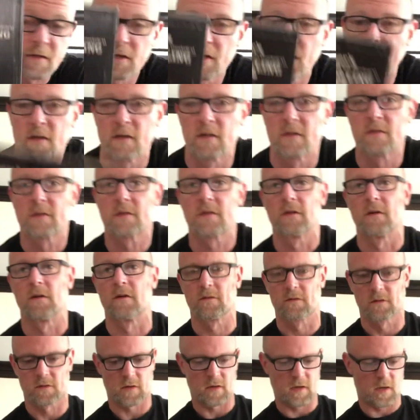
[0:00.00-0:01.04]
lately.
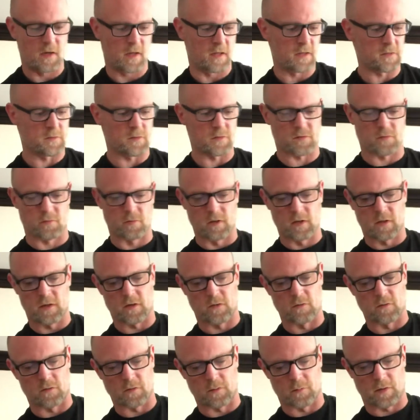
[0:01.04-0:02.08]
So yeah, this was really
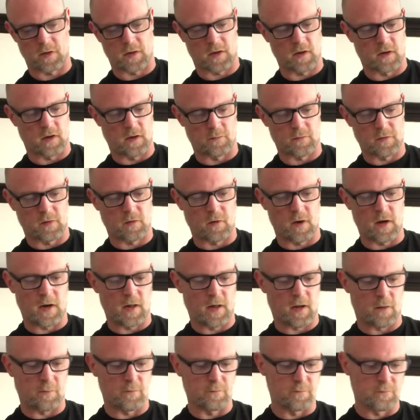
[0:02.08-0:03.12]
cool to pick up. Great
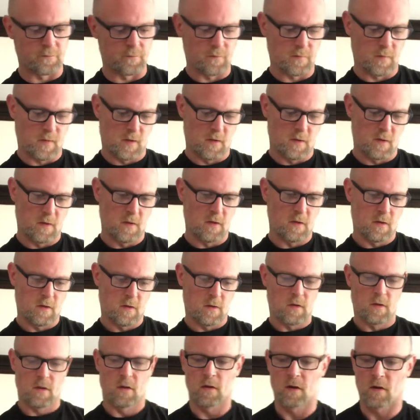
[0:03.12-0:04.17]
album.
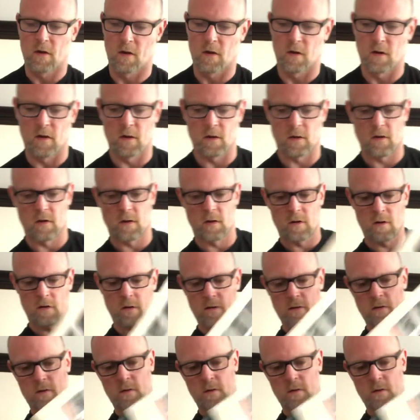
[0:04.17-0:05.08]
On